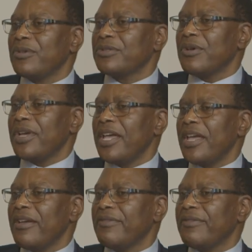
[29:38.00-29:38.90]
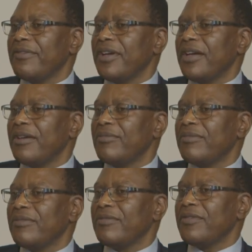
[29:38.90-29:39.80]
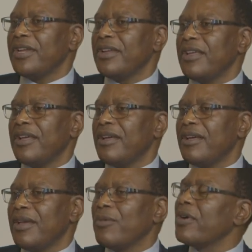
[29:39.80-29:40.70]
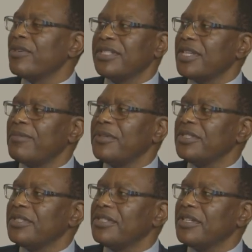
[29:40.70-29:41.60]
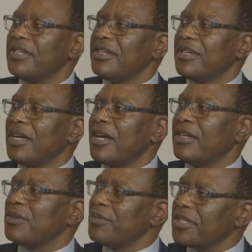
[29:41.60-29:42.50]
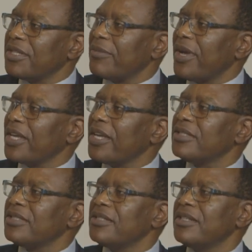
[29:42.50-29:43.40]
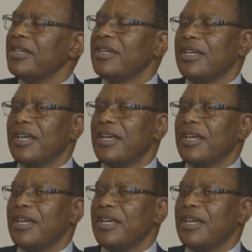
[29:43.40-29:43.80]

We also have a well-established domestic market.